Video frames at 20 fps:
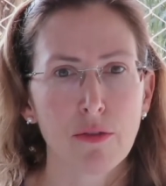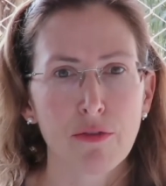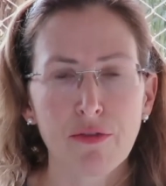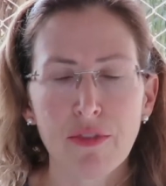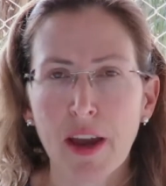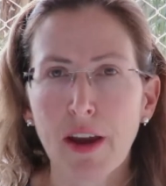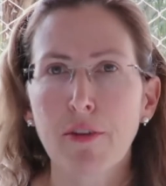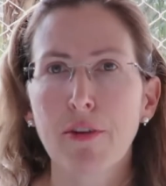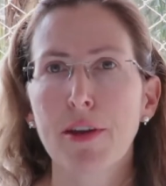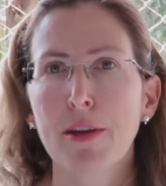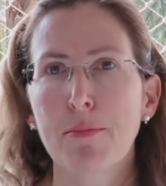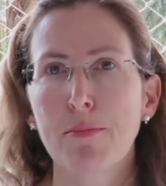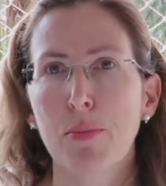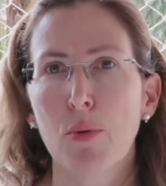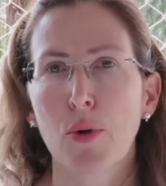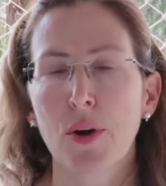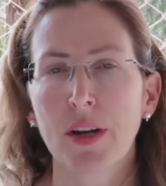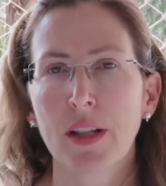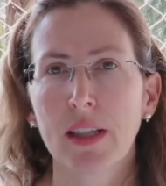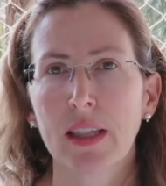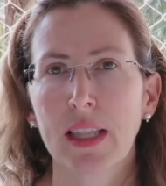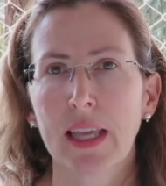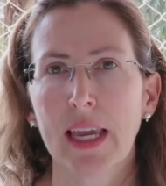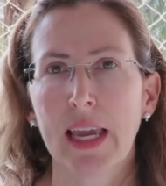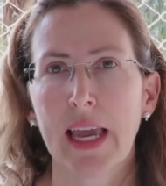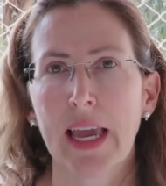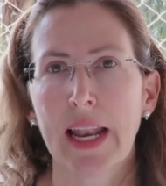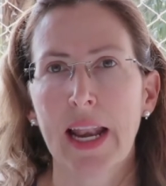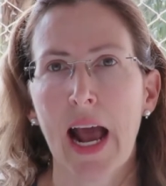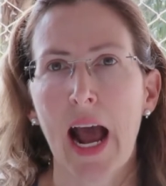very importantly
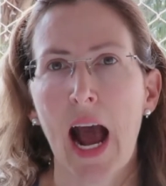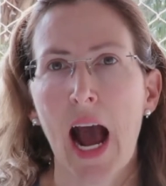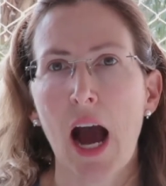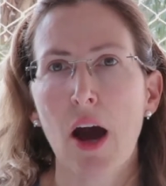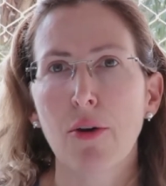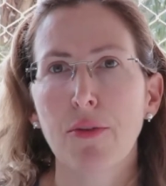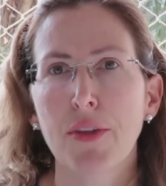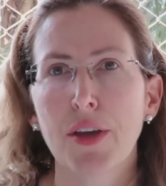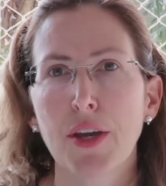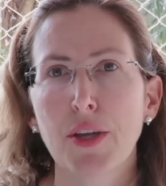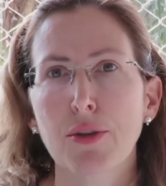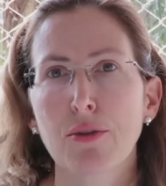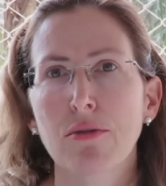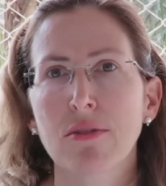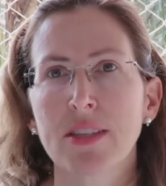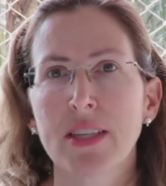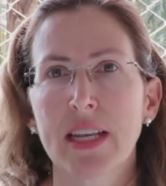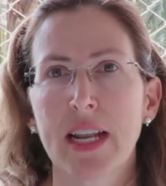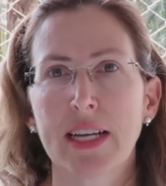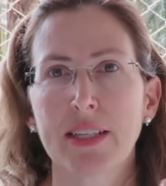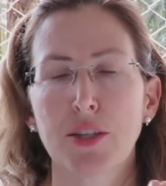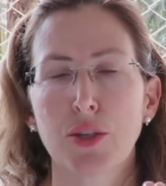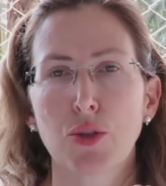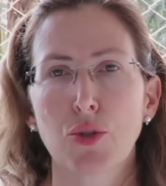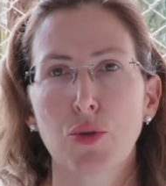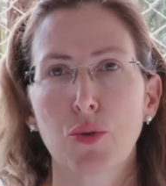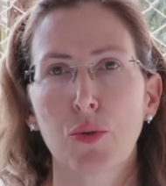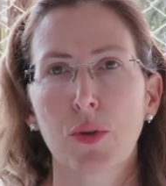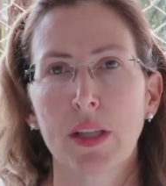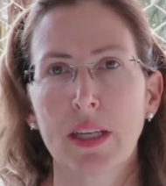in how they use it as a
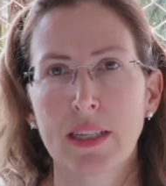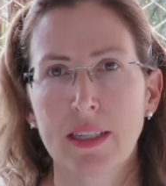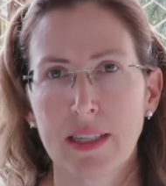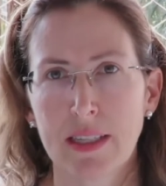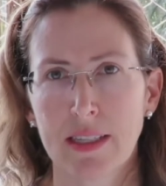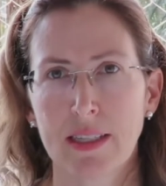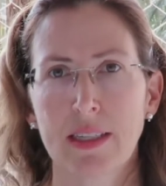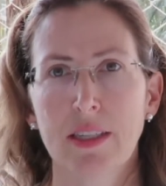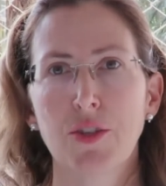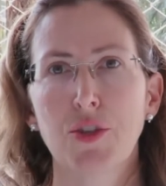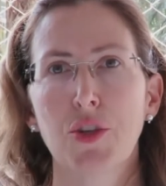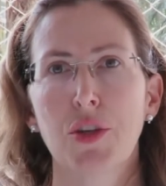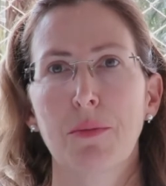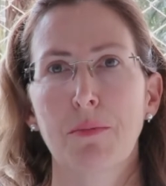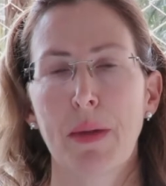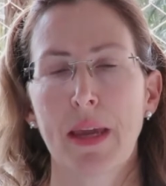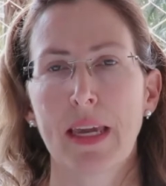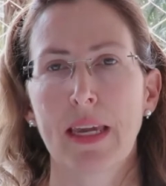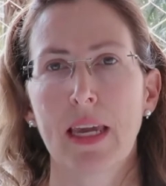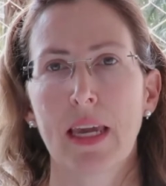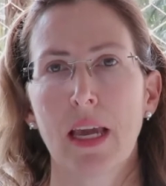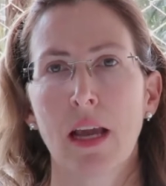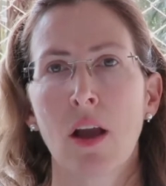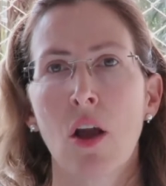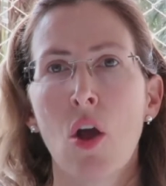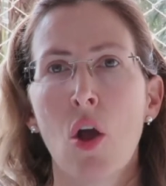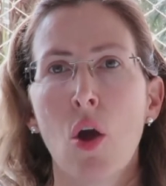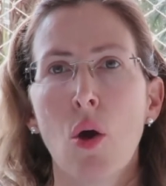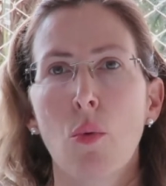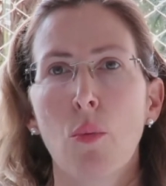tool in decision making
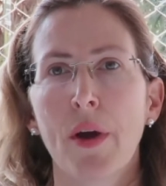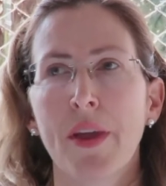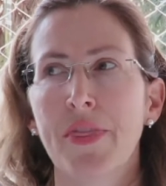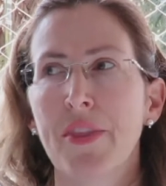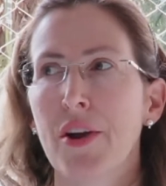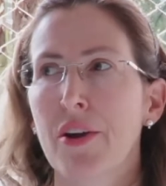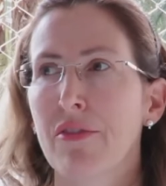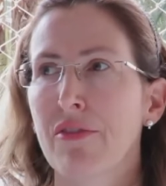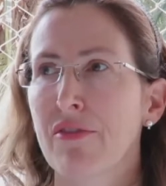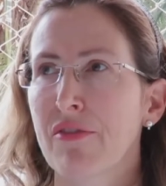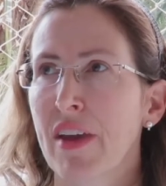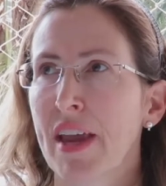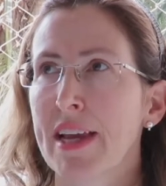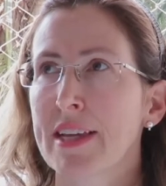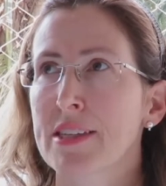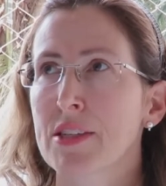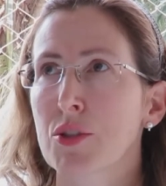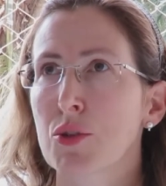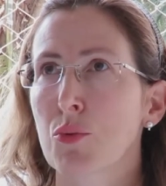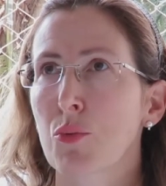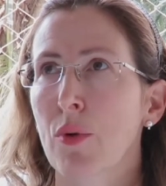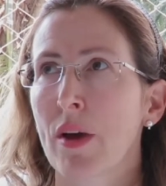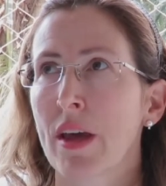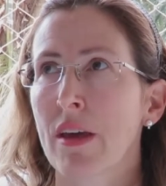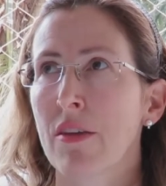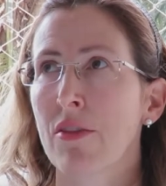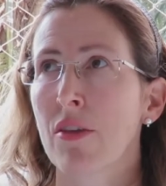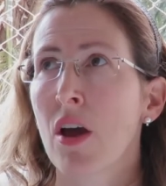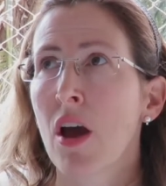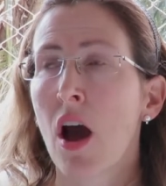when they're faced
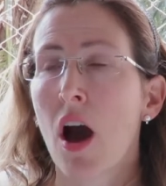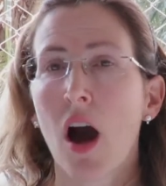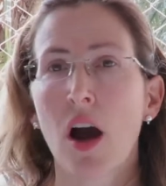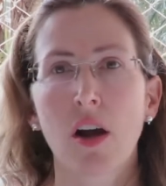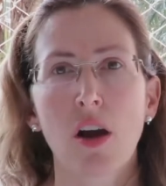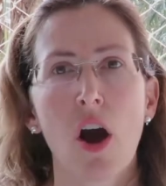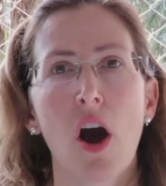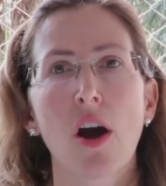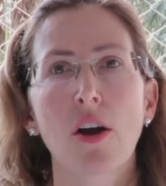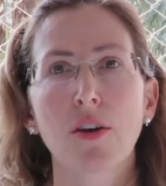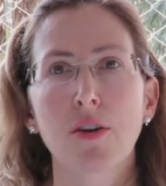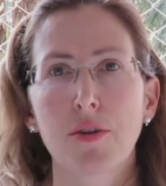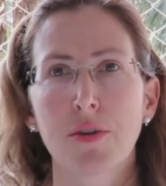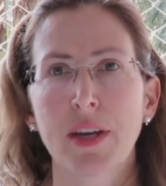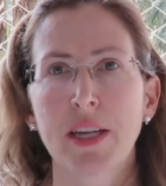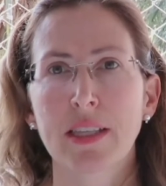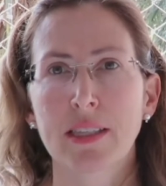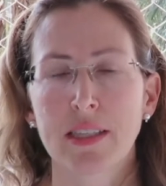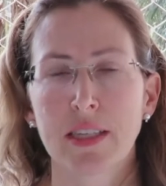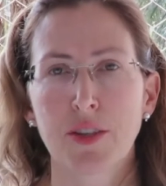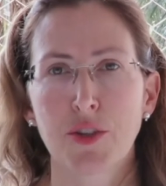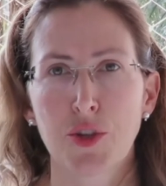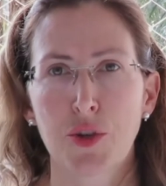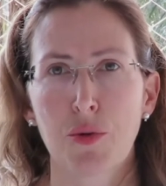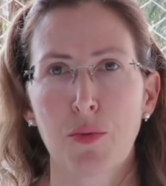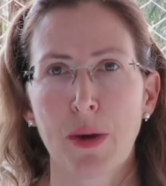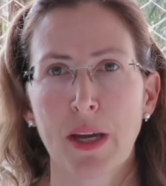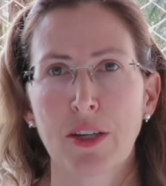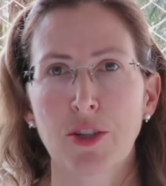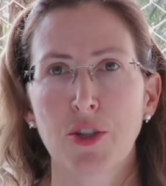with a concrete
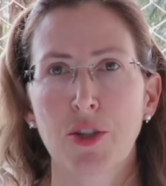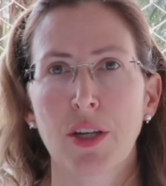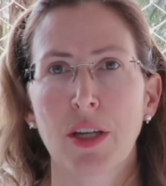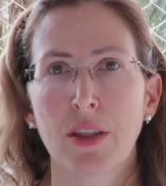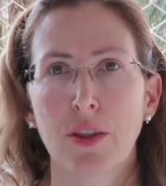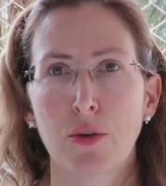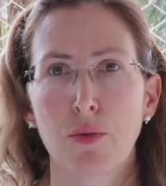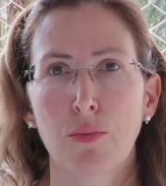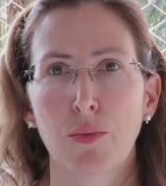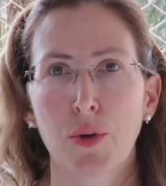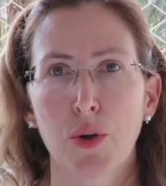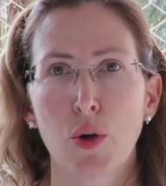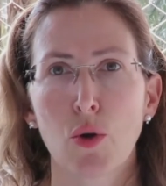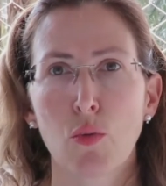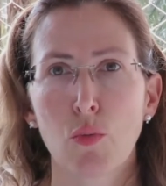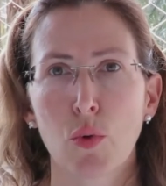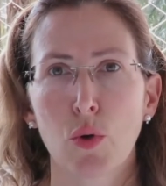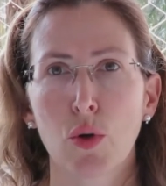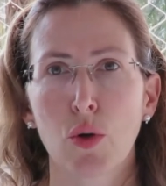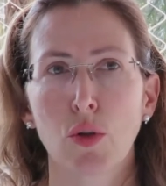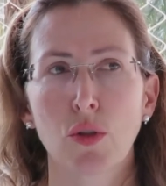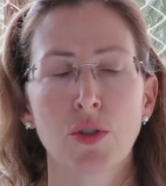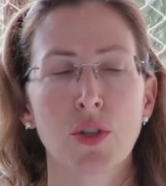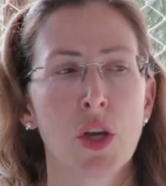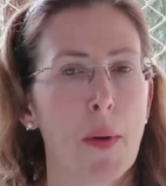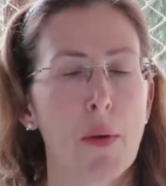situation in the real world,